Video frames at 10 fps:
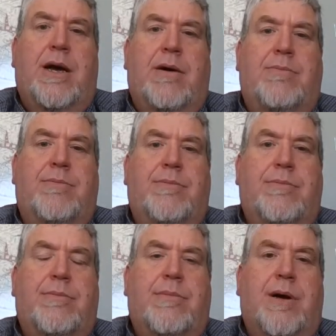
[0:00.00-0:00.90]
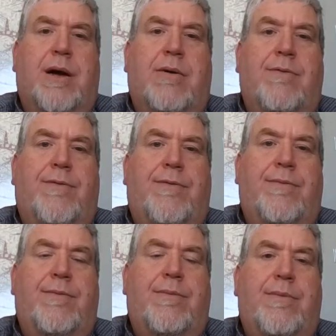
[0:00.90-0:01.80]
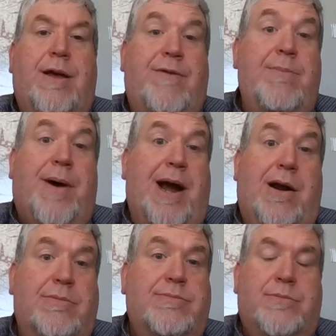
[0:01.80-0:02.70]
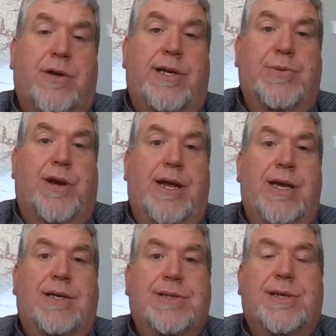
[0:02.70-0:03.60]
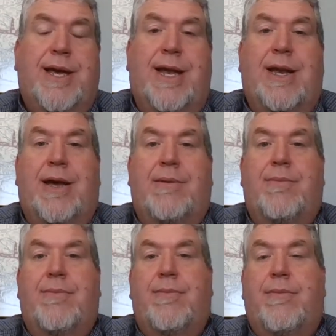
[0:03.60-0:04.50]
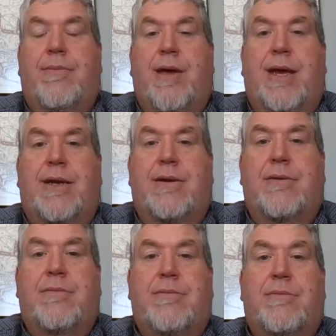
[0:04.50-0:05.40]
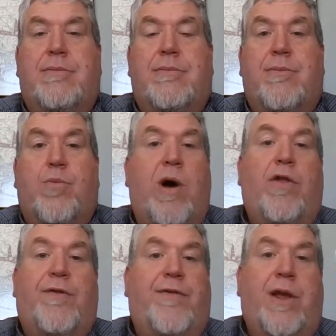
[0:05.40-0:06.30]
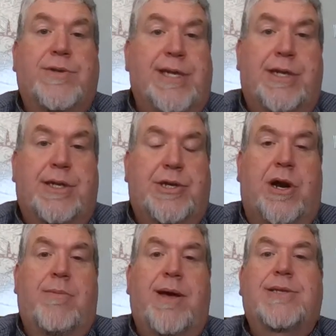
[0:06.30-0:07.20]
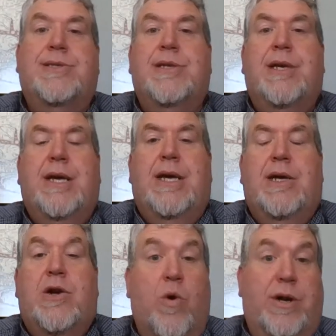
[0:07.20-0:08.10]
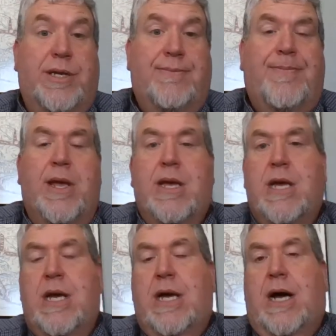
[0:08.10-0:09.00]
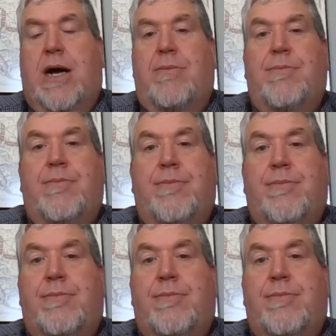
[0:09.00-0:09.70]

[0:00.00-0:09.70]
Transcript: um, of empire. Really, is what it is, and wealth flows into Charlemagne's court. Um,